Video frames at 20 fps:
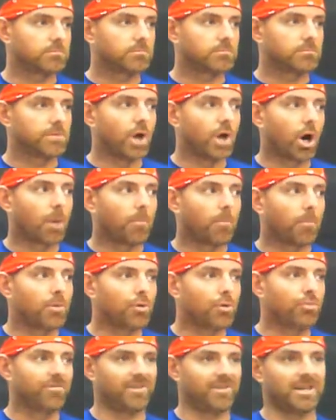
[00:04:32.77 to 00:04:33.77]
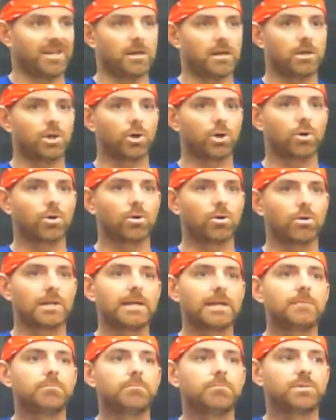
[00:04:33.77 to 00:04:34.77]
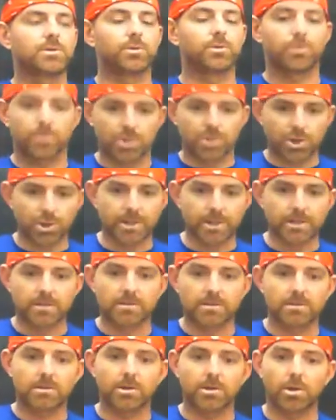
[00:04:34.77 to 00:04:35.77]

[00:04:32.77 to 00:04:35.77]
not moving your limbs or your joints.